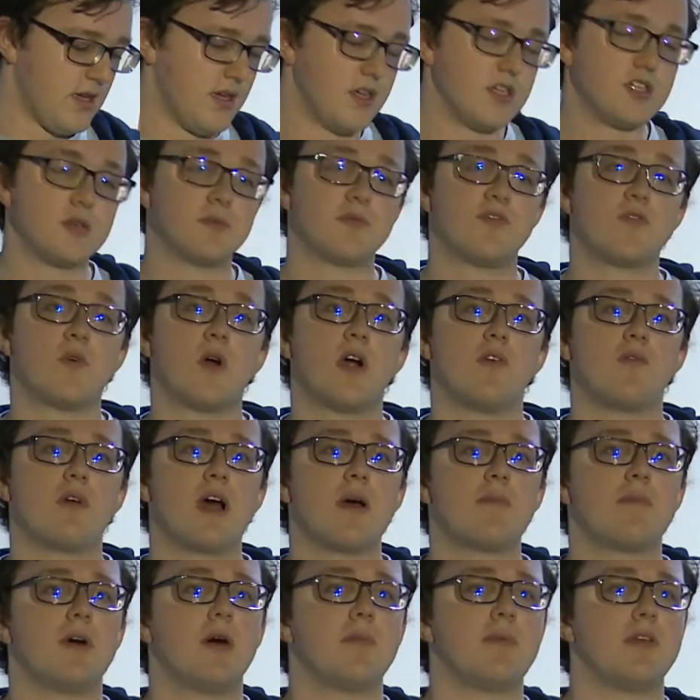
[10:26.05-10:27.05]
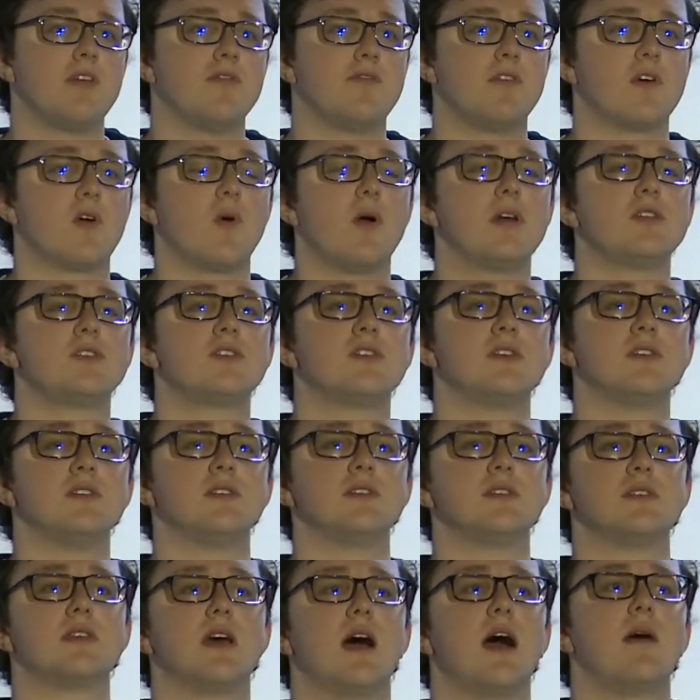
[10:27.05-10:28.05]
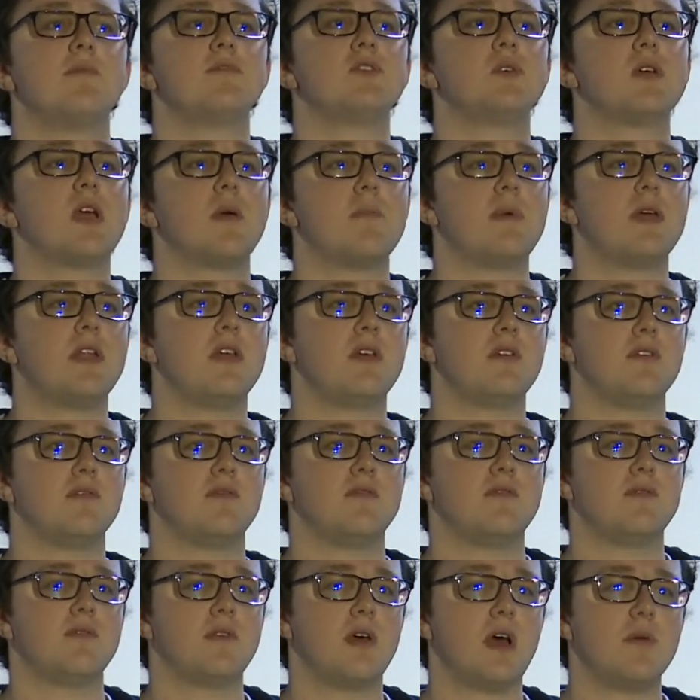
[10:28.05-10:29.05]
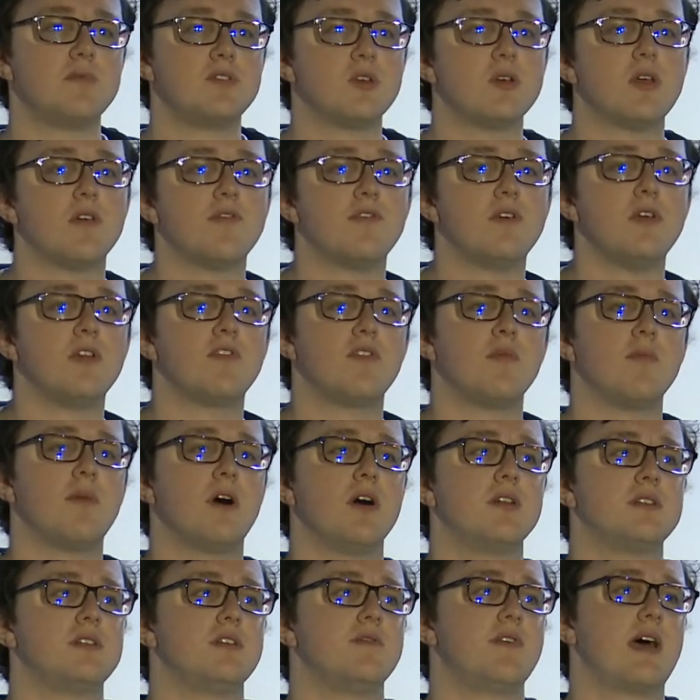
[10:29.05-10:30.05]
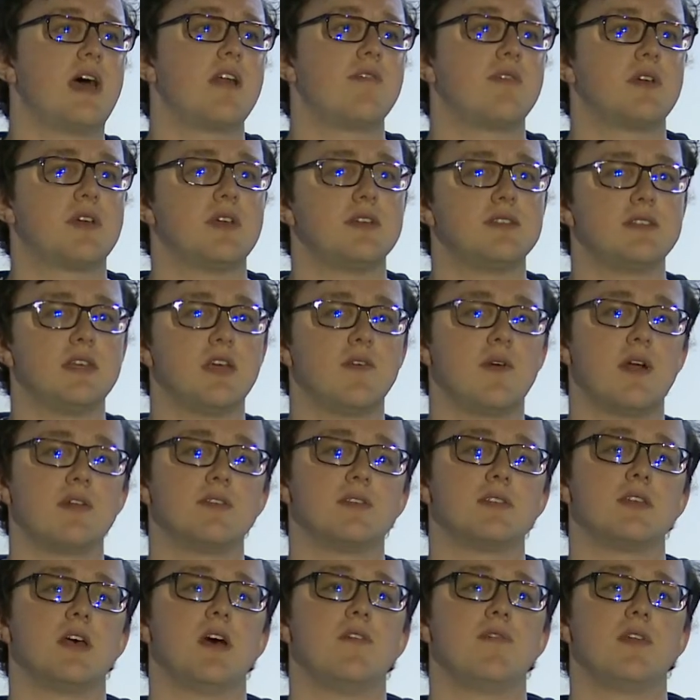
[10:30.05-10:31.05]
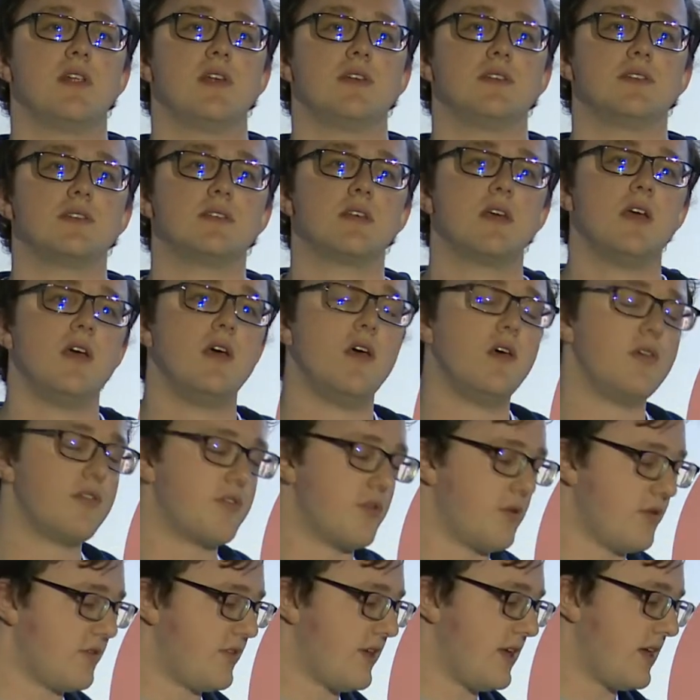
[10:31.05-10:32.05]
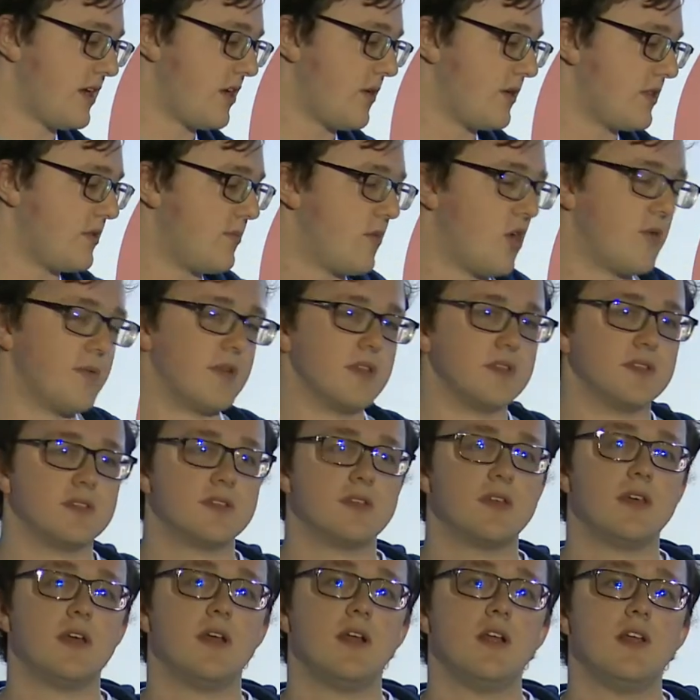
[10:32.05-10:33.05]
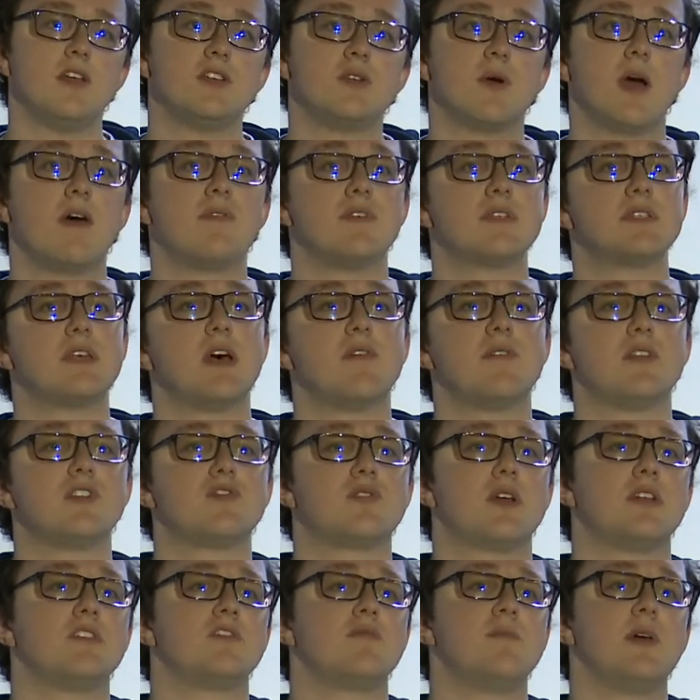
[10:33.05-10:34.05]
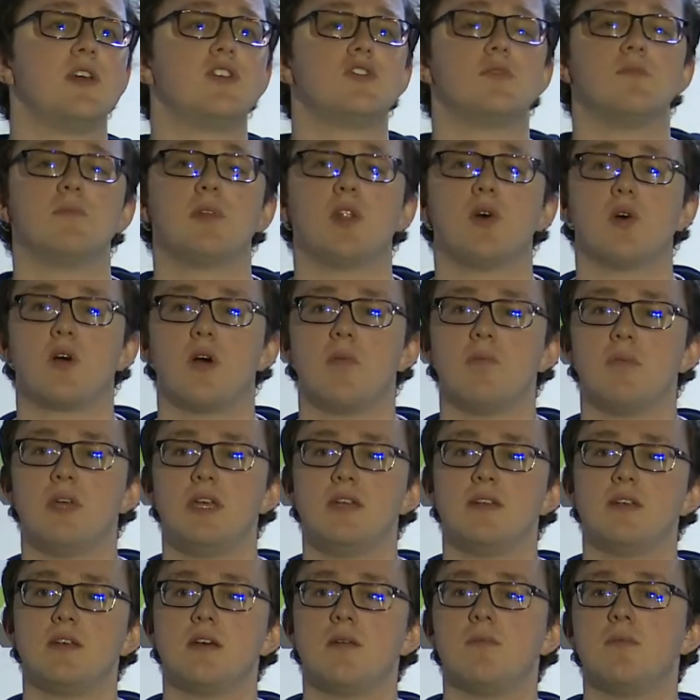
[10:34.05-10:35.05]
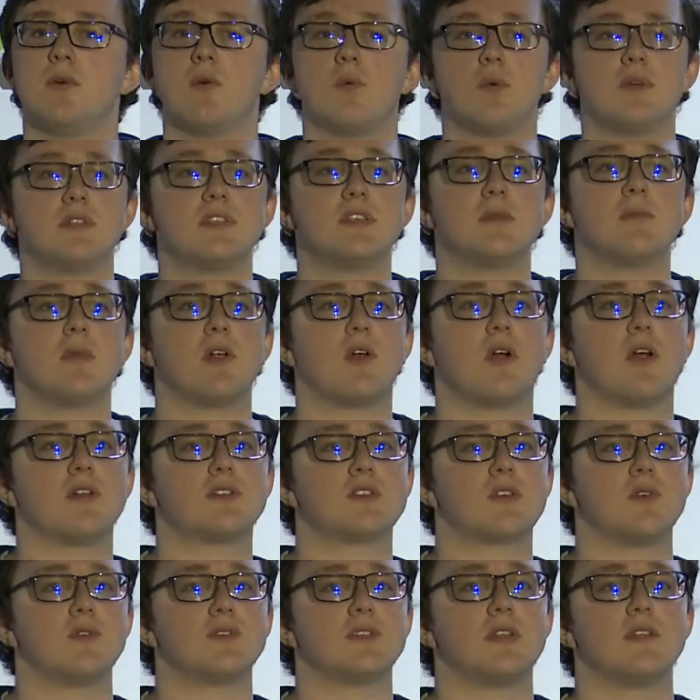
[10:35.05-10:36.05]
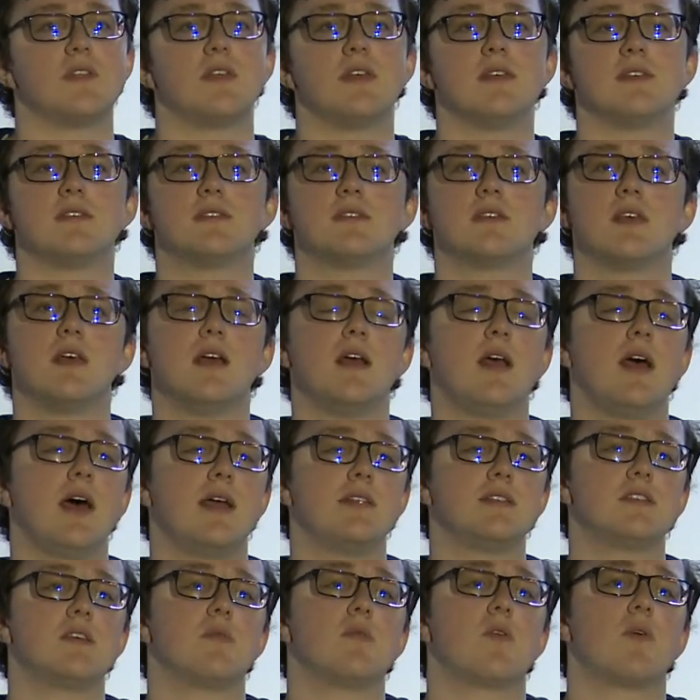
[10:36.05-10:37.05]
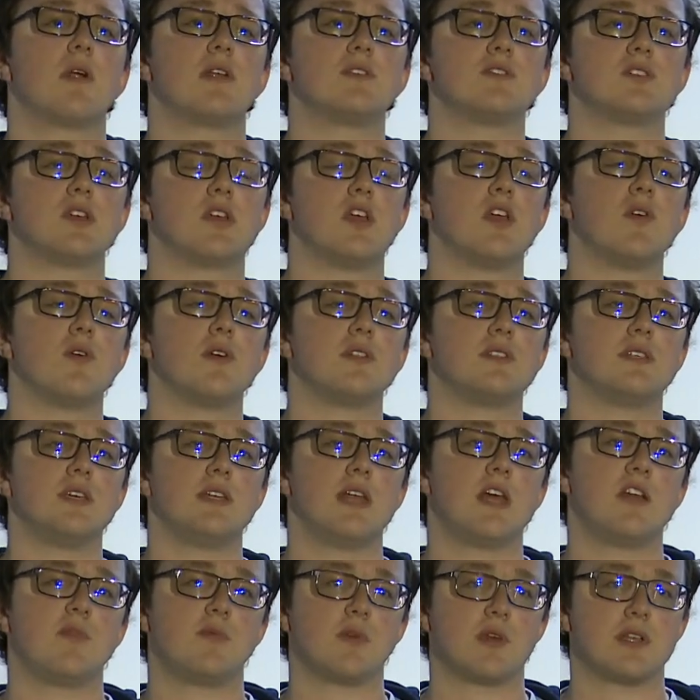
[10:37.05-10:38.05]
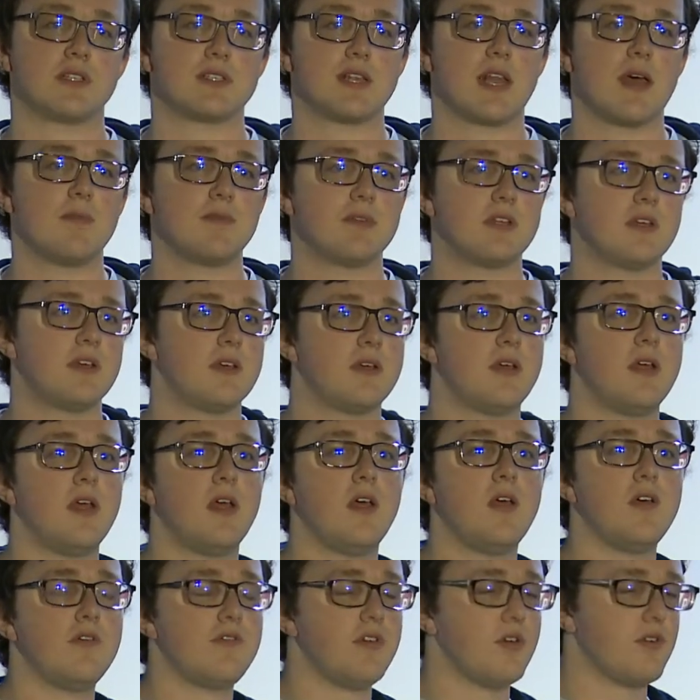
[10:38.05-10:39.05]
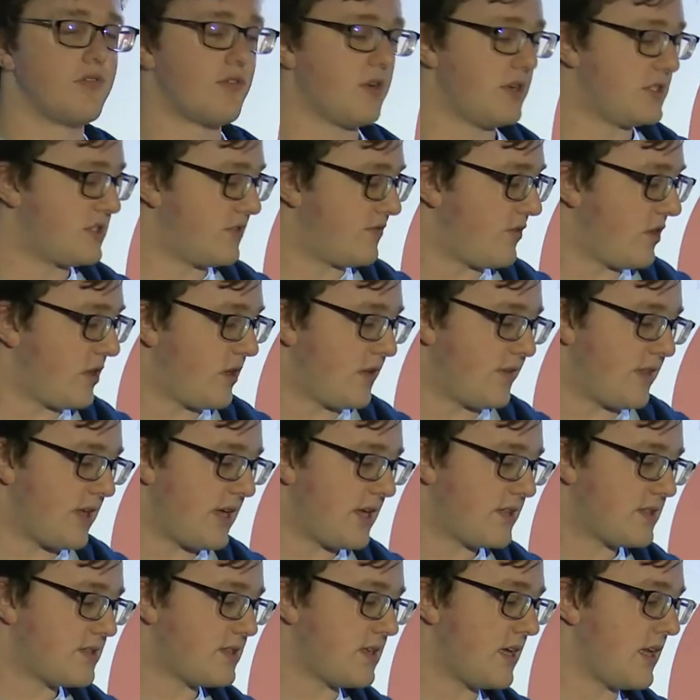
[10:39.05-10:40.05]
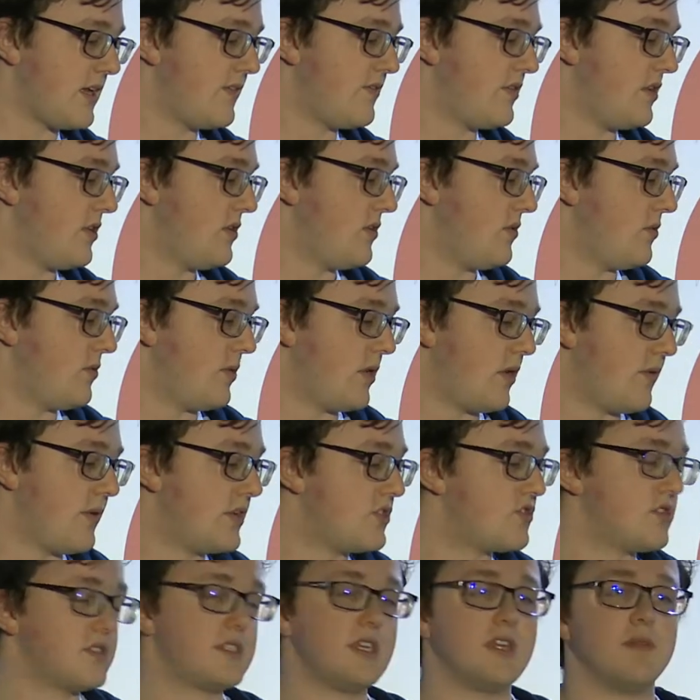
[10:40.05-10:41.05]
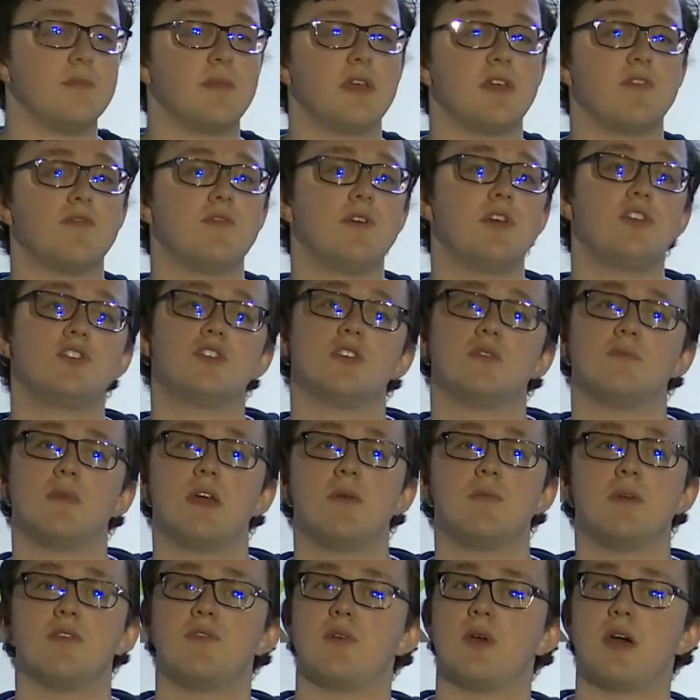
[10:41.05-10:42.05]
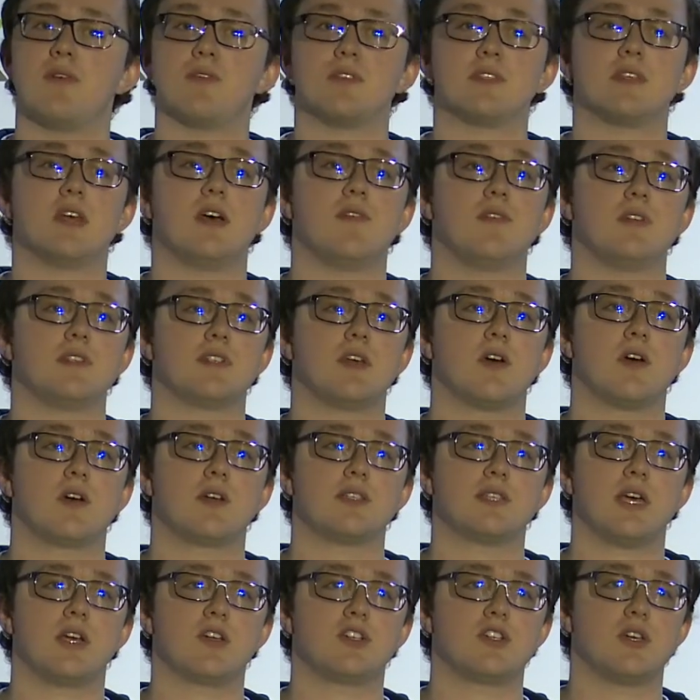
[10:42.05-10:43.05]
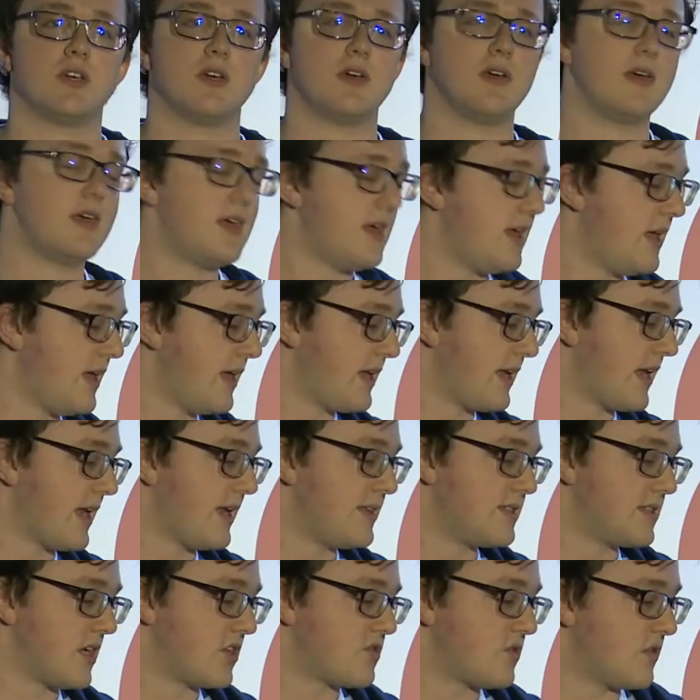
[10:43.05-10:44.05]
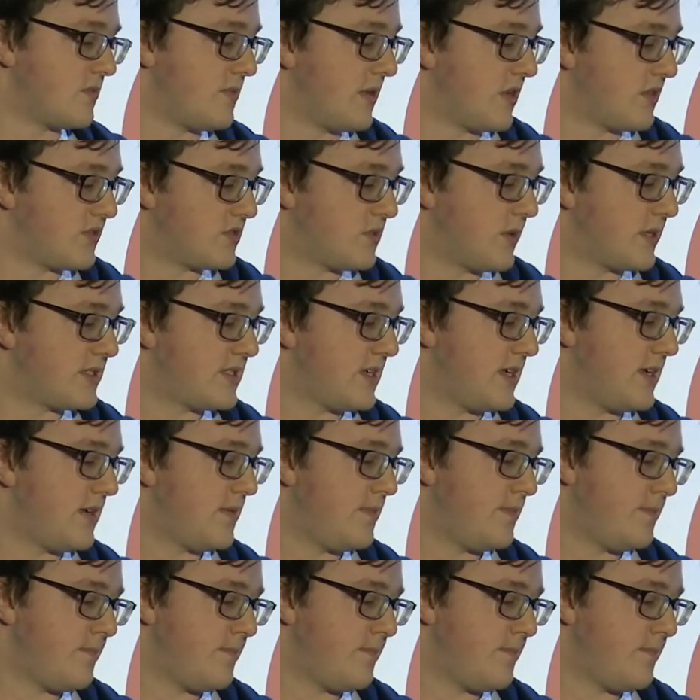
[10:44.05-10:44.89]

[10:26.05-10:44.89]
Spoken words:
Just before I wrap up here for questions, I'm doing a few different parts of advocacy around serverless through Theodore at the moment. So I have a serverless transformation blog on Medium with similar articles to this and some around security in AWS Lambda. Feel free to follow that, and if you are interested in being featured, maybe if you have a serverless architecture, get in touch with me on Twitter.